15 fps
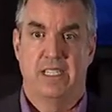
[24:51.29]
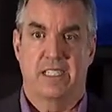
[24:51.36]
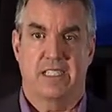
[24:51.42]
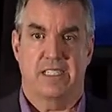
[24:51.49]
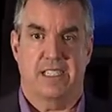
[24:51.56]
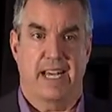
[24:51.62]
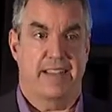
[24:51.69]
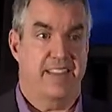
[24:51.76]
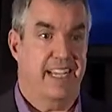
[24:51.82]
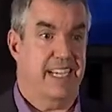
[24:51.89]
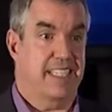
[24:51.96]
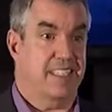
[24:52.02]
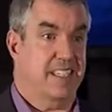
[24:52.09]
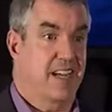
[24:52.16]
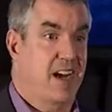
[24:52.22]
Because I think
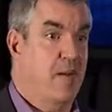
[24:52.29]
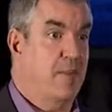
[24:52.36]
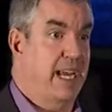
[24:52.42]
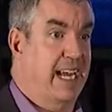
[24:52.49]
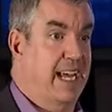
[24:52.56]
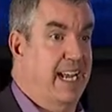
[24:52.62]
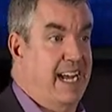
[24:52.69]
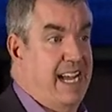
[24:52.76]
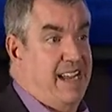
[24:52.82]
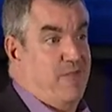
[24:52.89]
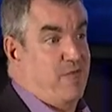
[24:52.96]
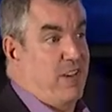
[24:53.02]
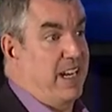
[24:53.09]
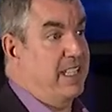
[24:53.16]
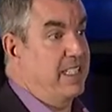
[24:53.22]
it's coming, and I
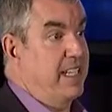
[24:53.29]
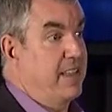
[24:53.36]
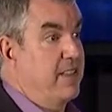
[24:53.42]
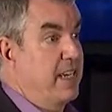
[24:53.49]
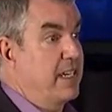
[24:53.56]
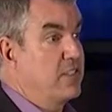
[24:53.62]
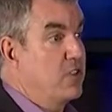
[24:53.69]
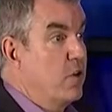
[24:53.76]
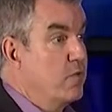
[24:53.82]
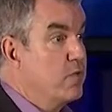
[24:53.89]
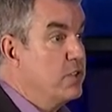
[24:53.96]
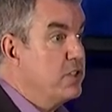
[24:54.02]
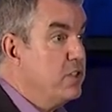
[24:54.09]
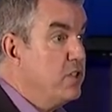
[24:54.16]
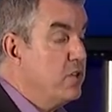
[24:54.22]
think it's
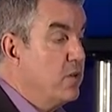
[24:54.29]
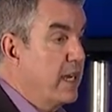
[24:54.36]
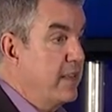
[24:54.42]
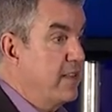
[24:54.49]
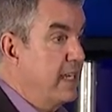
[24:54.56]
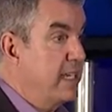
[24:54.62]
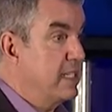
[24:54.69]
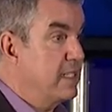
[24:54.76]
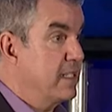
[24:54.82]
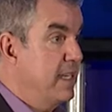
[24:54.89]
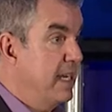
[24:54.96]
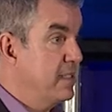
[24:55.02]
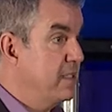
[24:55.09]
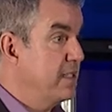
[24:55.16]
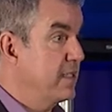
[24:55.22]
overdue. I think it's
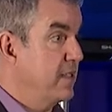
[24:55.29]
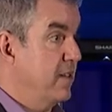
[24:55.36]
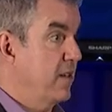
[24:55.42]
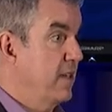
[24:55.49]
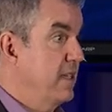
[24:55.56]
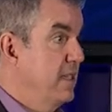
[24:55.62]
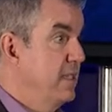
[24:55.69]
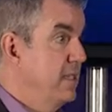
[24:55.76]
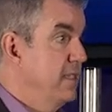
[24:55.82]
necessary.